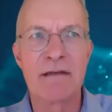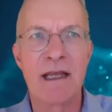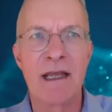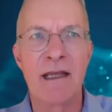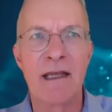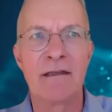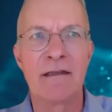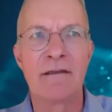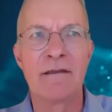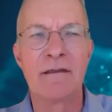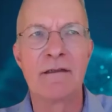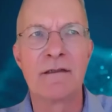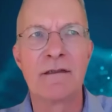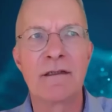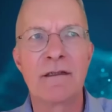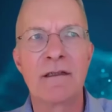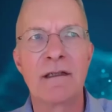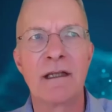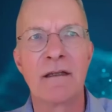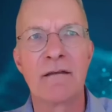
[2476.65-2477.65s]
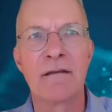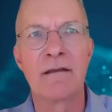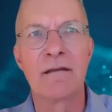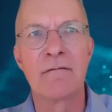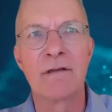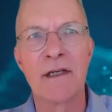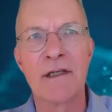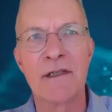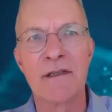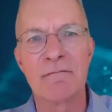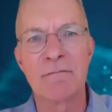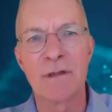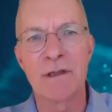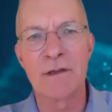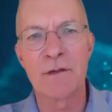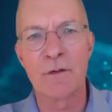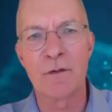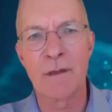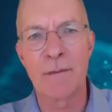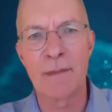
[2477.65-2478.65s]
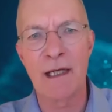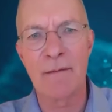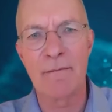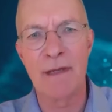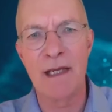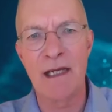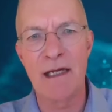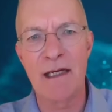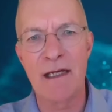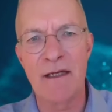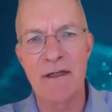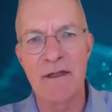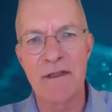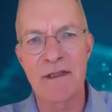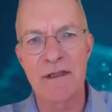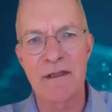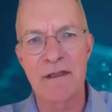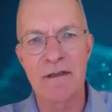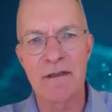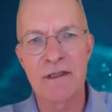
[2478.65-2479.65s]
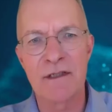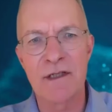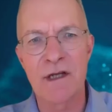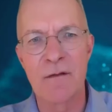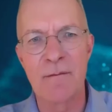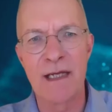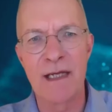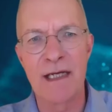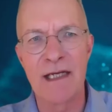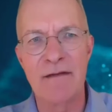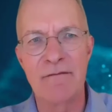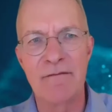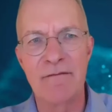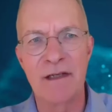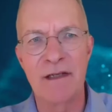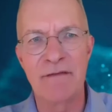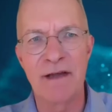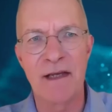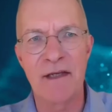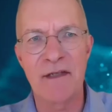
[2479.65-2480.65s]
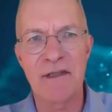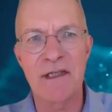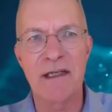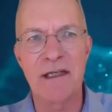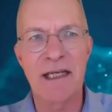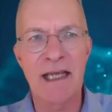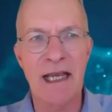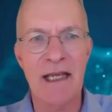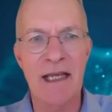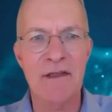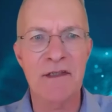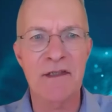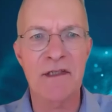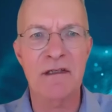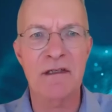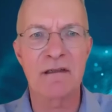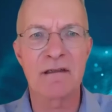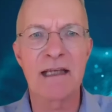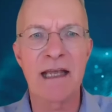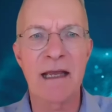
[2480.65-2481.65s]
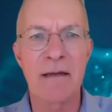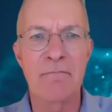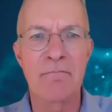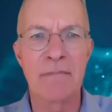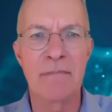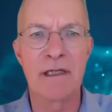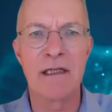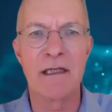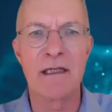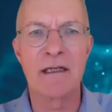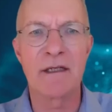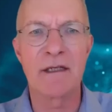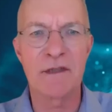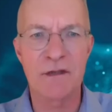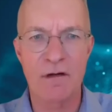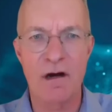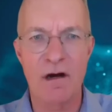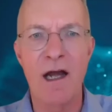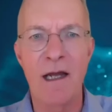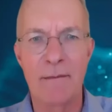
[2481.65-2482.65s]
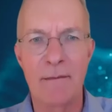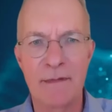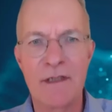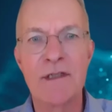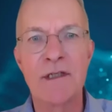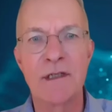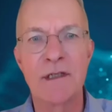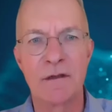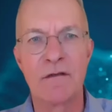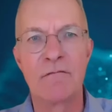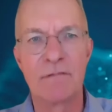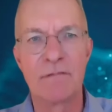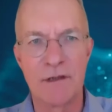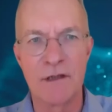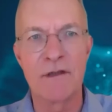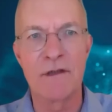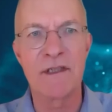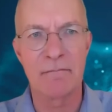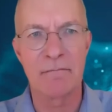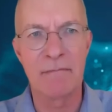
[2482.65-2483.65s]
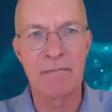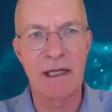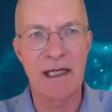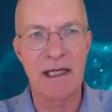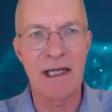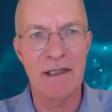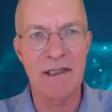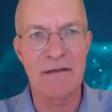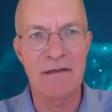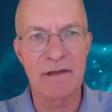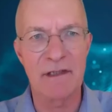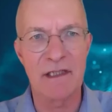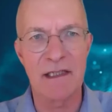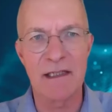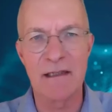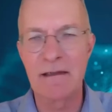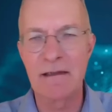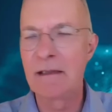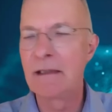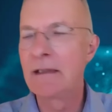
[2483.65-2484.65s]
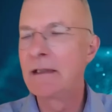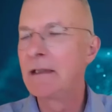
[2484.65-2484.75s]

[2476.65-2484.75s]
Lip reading: And the reason we're talking about MYC is that so many of the effects in cancer can be ascribed to reducing MYC activity.